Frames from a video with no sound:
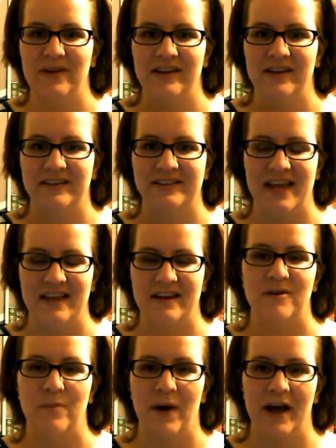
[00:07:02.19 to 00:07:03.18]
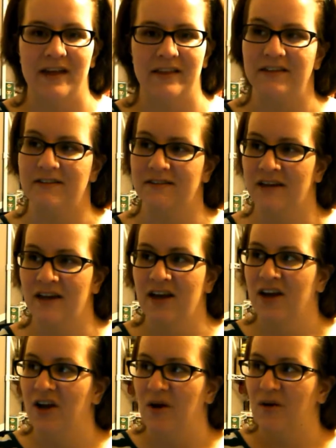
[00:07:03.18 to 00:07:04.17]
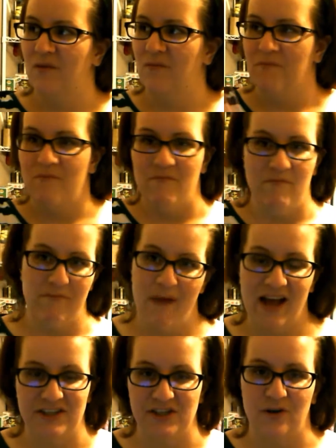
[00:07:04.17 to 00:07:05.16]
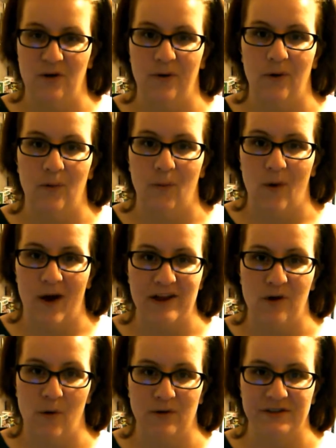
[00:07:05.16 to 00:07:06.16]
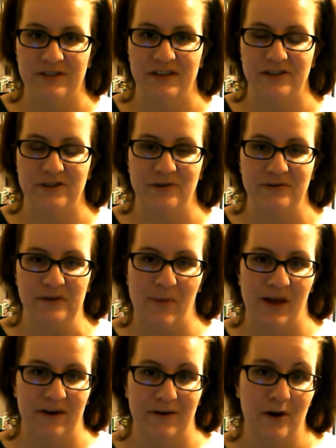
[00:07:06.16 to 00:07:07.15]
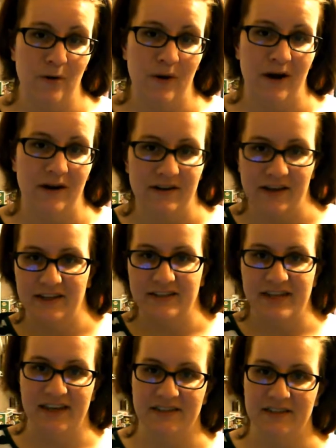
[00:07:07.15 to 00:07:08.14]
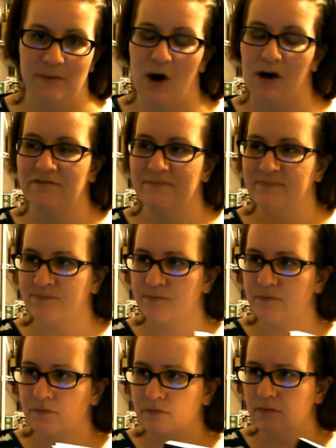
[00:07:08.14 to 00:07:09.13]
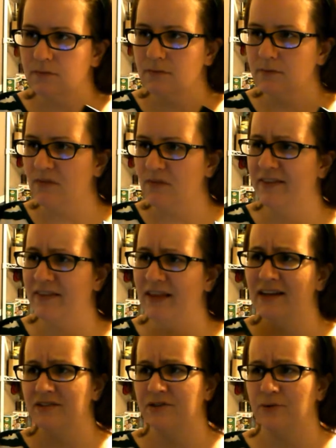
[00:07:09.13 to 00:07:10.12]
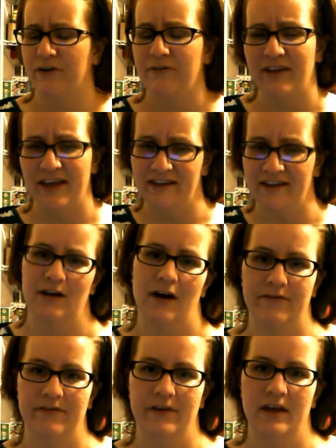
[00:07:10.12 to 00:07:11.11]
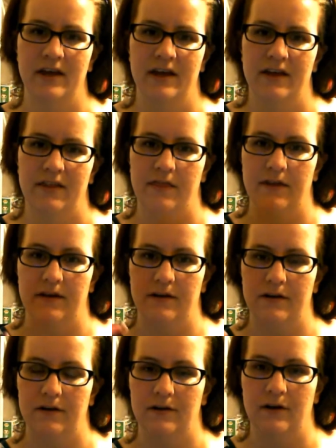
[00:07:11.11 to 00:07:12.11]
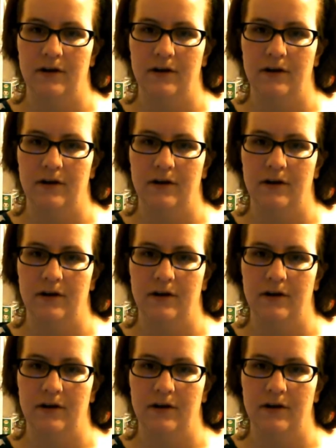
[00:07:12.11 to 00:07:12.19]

is aided by this magical white horse that shows up out of nowhere and takes him off. And that sort of kicks off the